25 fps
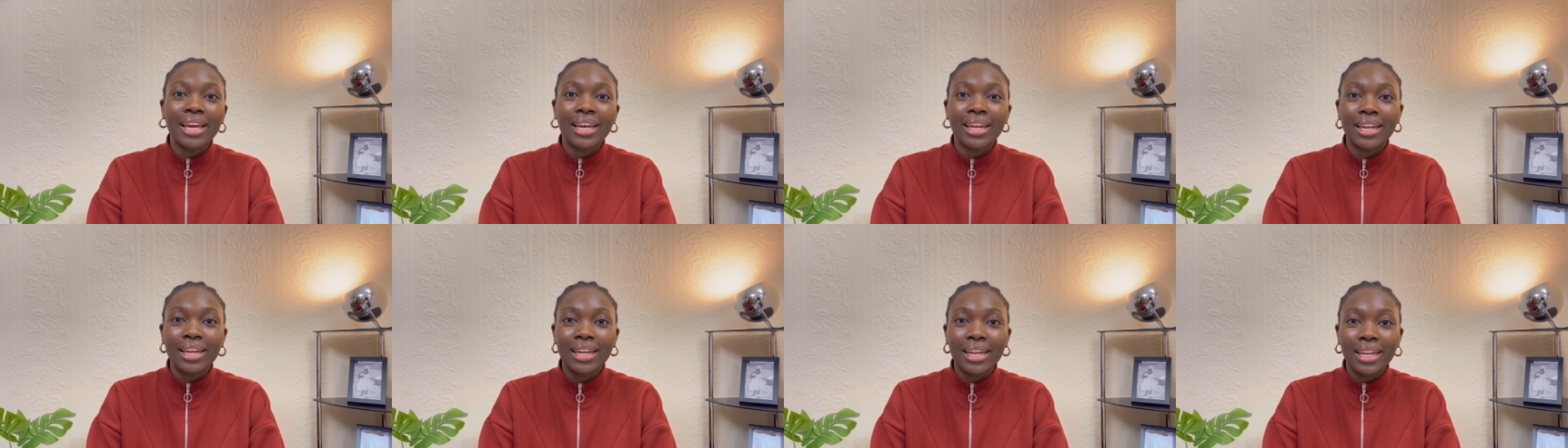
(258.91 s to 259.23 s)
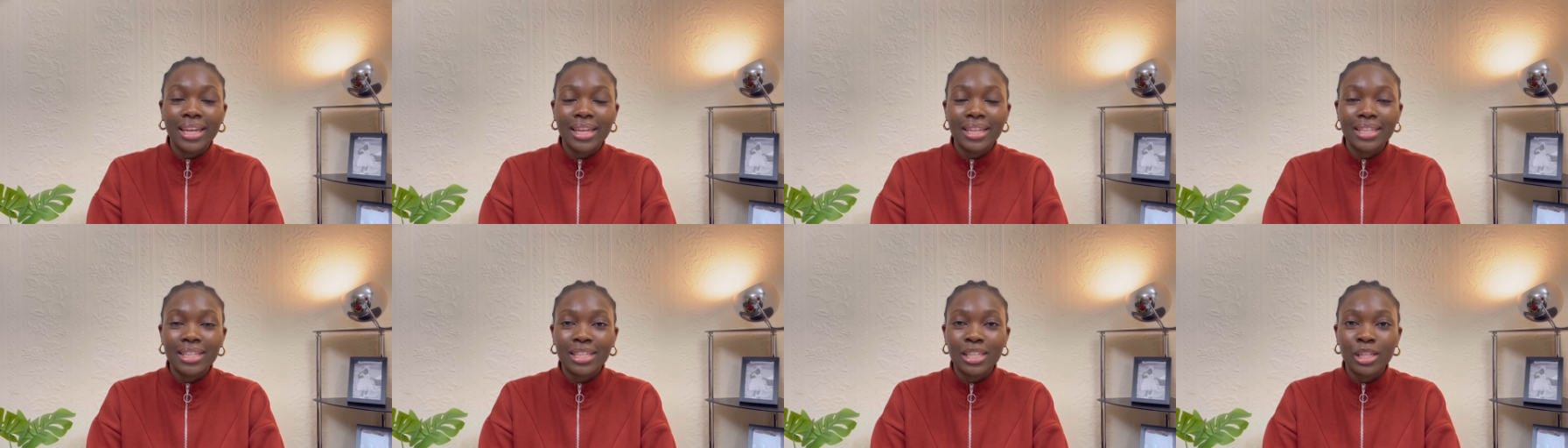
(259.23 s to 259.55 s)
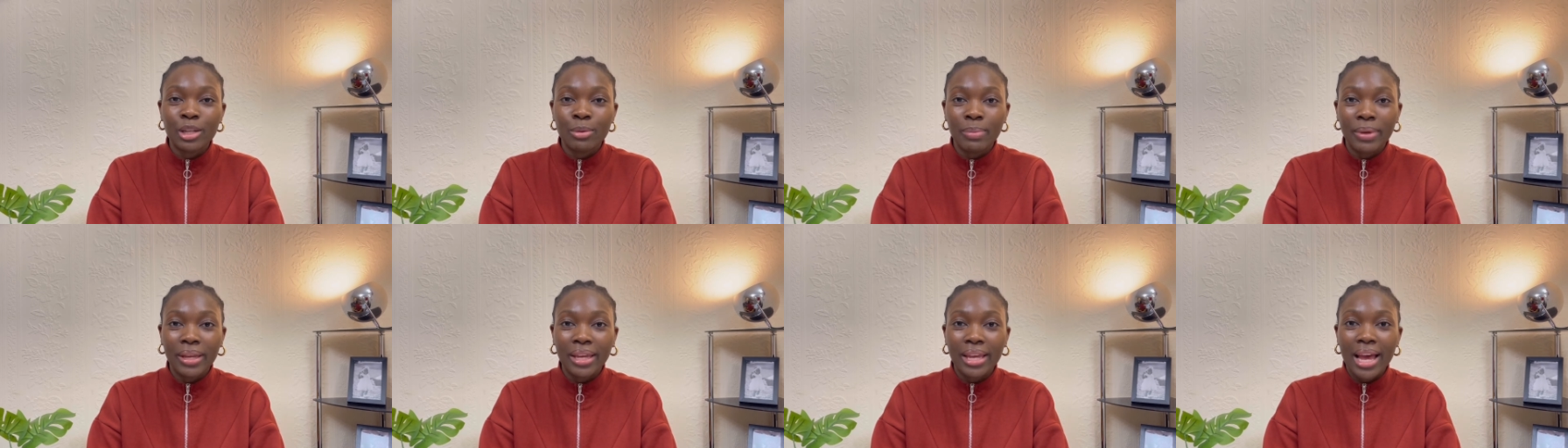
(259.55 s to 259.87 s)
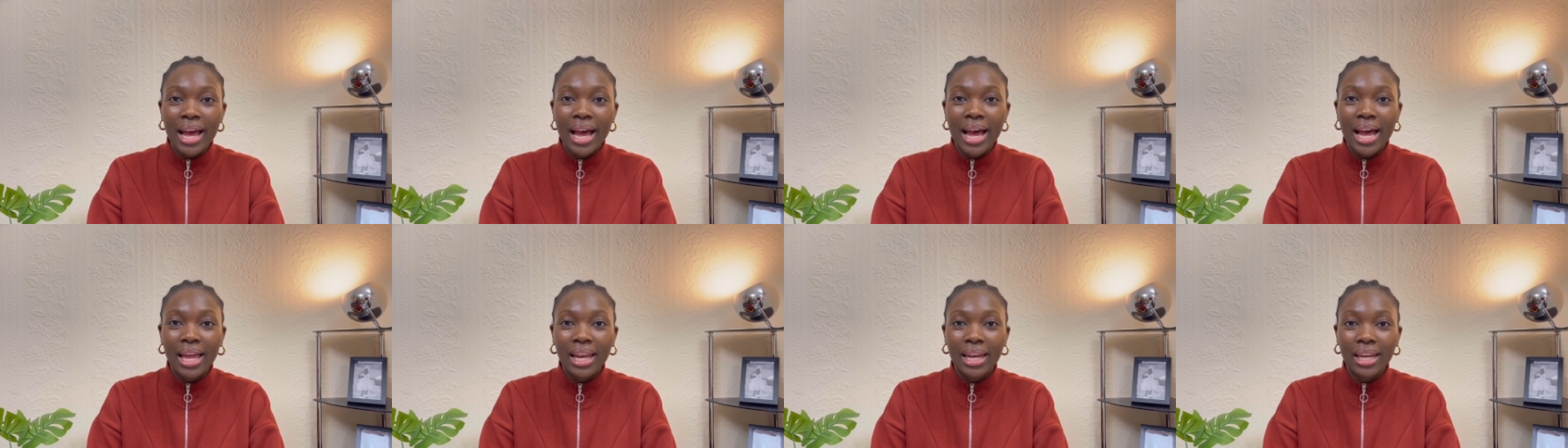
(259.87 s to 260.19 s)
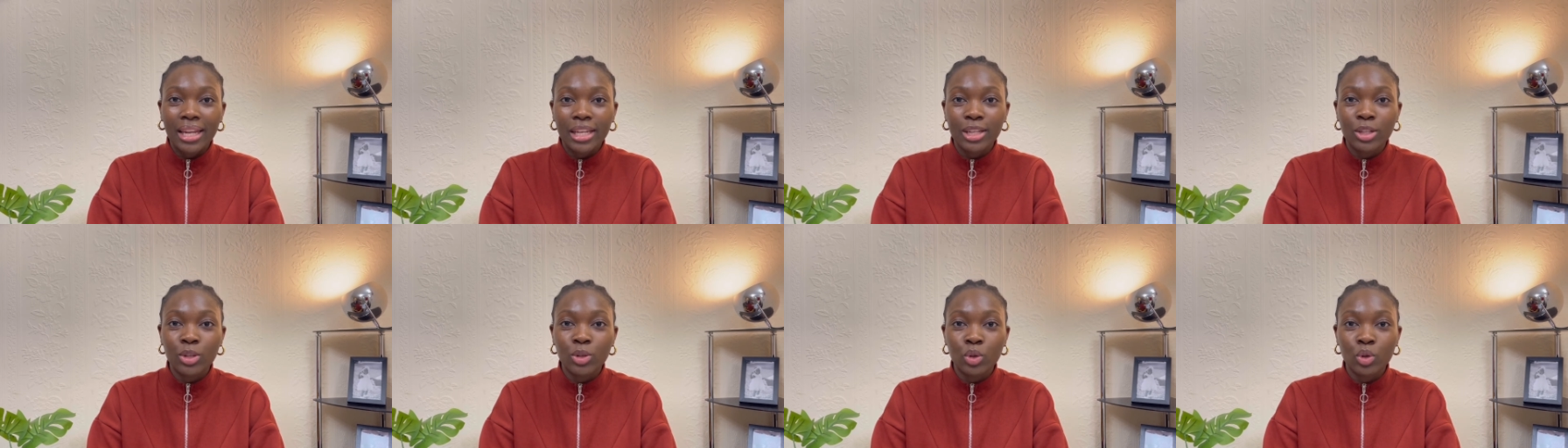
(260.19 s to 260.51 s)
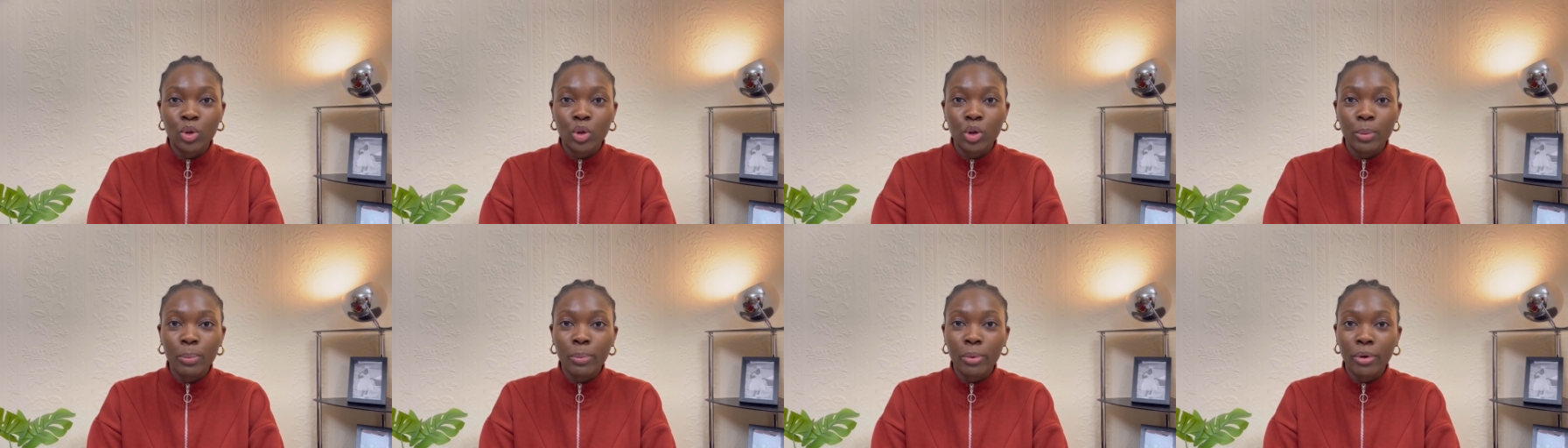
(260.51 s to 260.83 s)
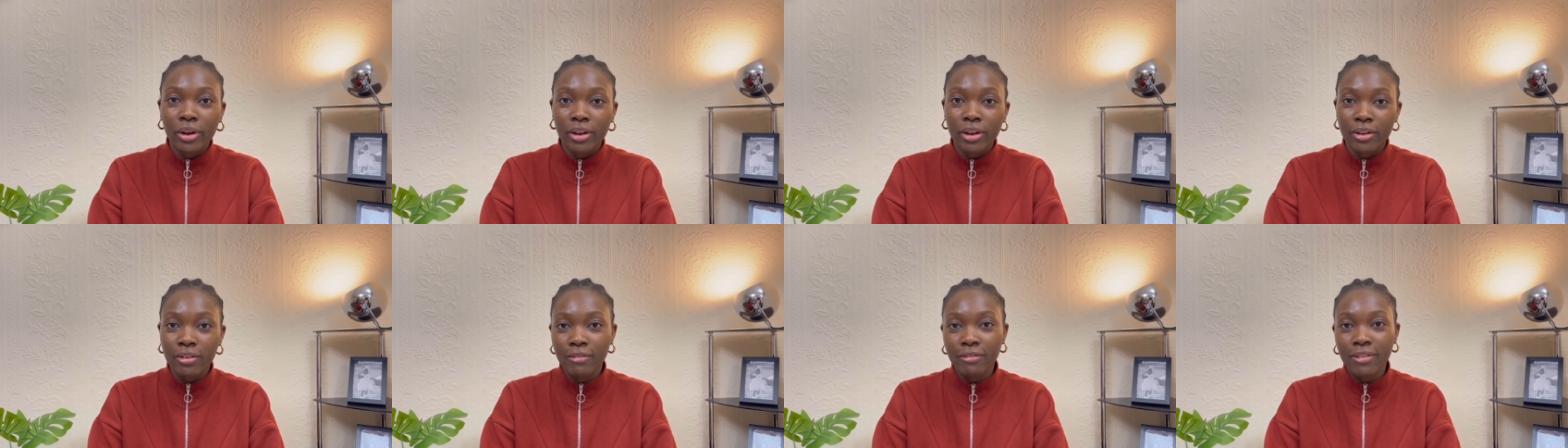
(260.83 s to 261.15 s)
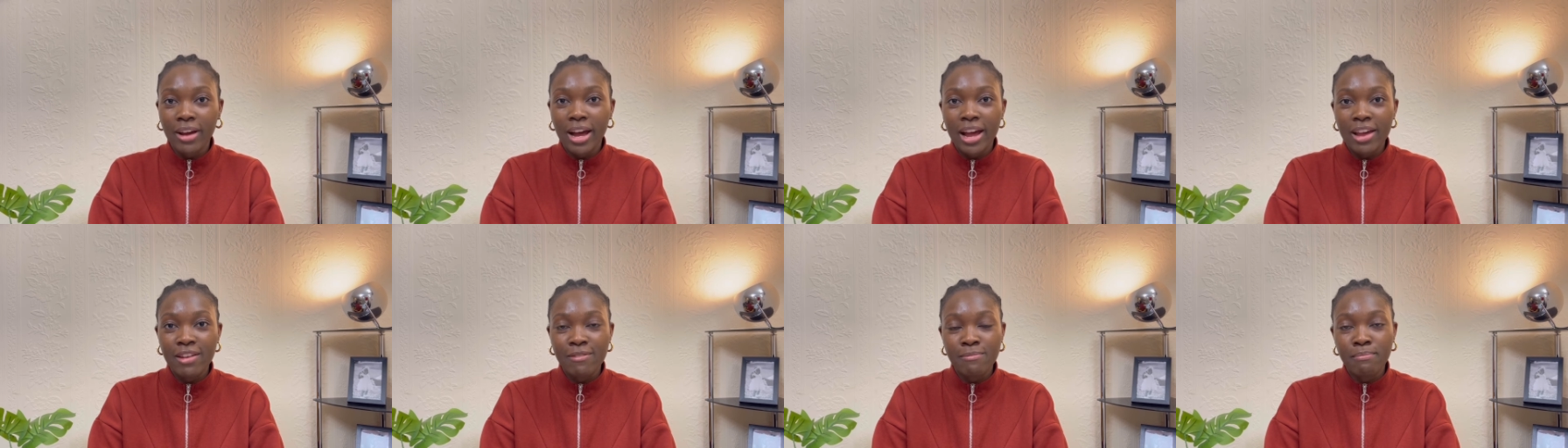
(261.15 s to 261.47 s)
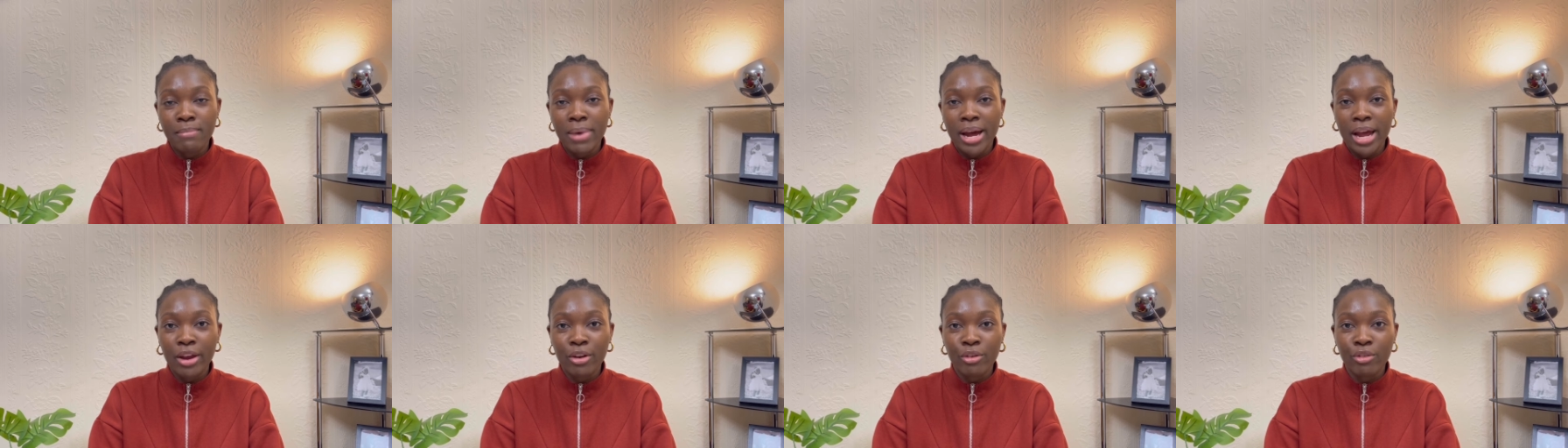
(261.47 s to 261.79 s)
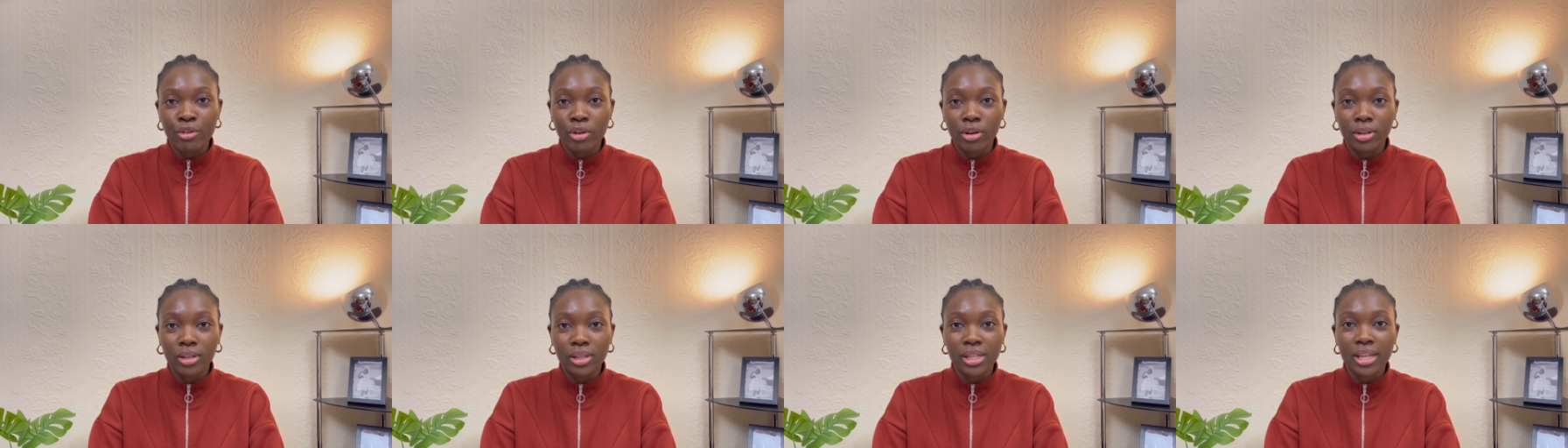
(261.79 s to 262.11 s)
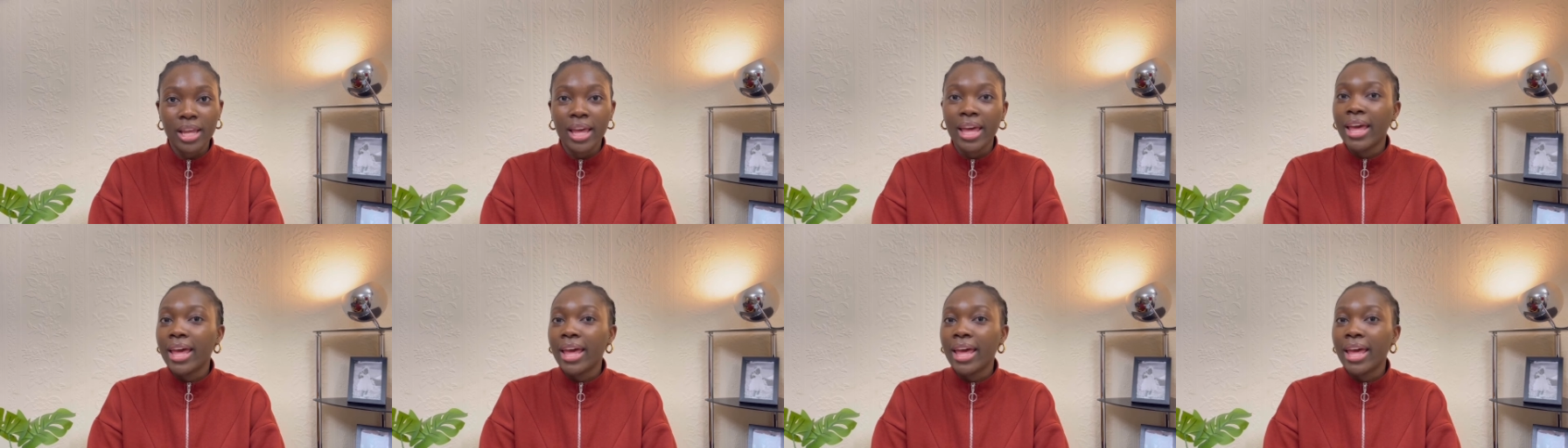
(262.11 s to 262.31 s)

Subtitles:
needs to be at least 2.5 microns.